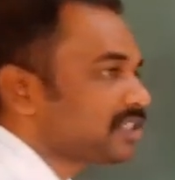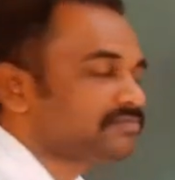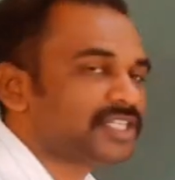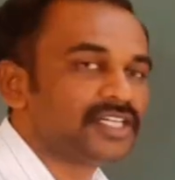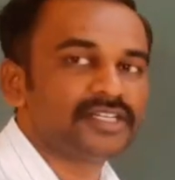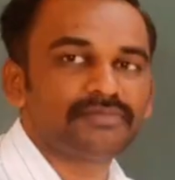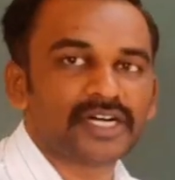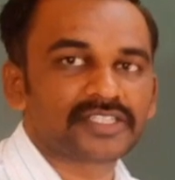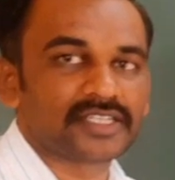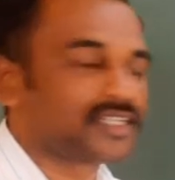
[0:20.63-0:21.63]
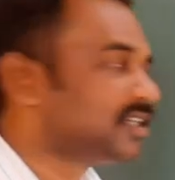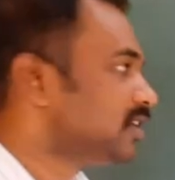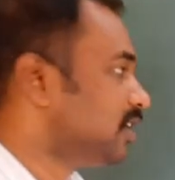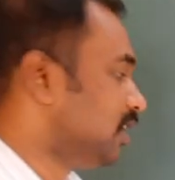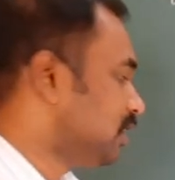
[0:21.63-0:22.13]
of the function.
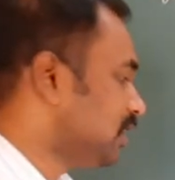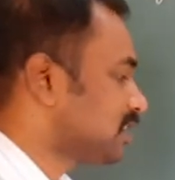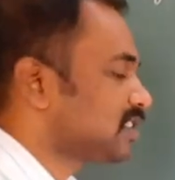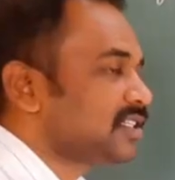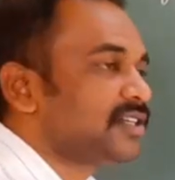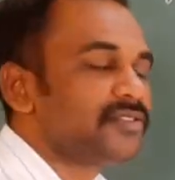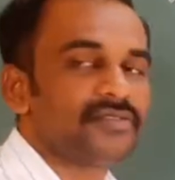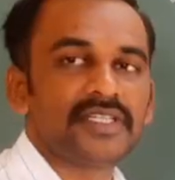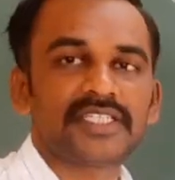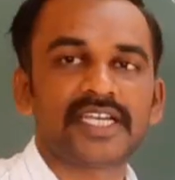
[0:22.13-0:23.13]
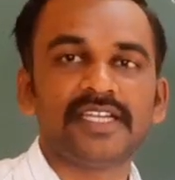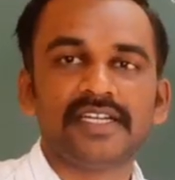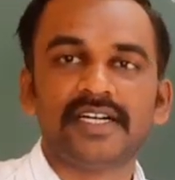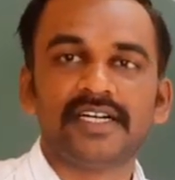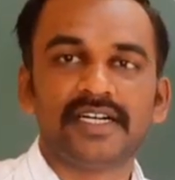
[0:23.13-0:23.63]
Yes. Once
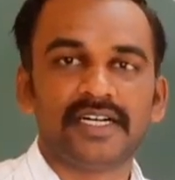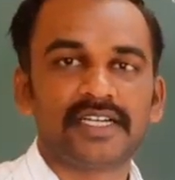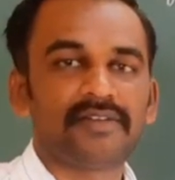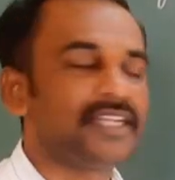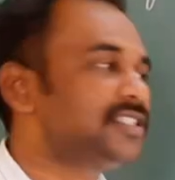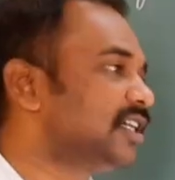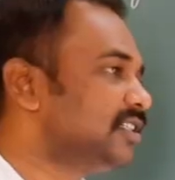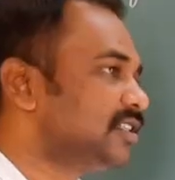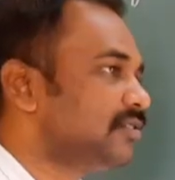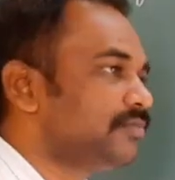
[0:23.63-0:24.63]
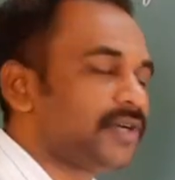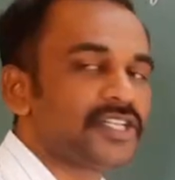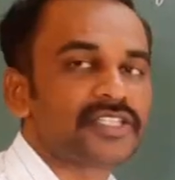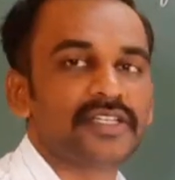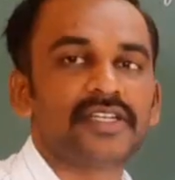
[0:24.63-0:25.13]
again, revise the
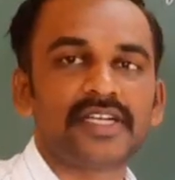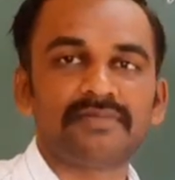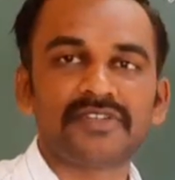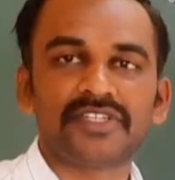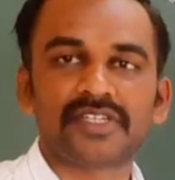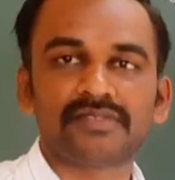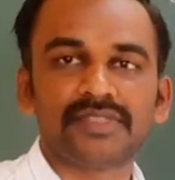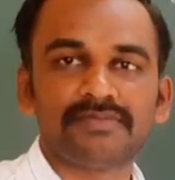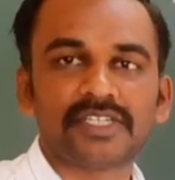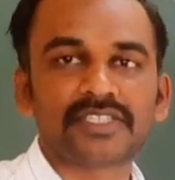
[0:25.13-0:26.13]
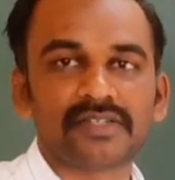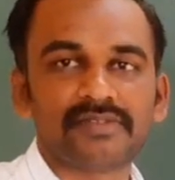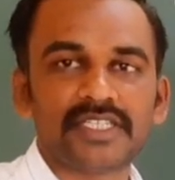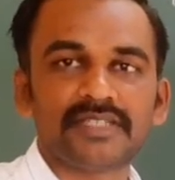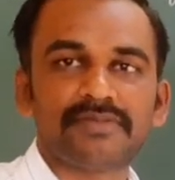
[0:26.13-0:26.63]
function. Definition of the function.
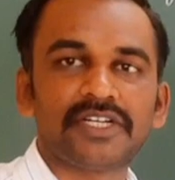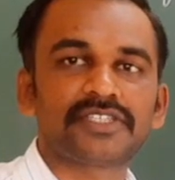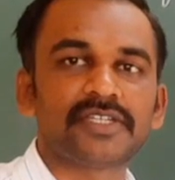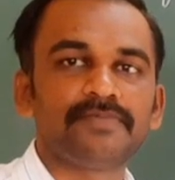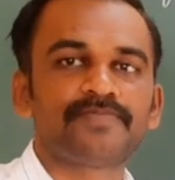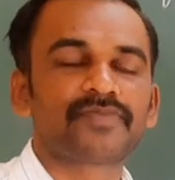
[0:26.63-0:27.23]
What is a function?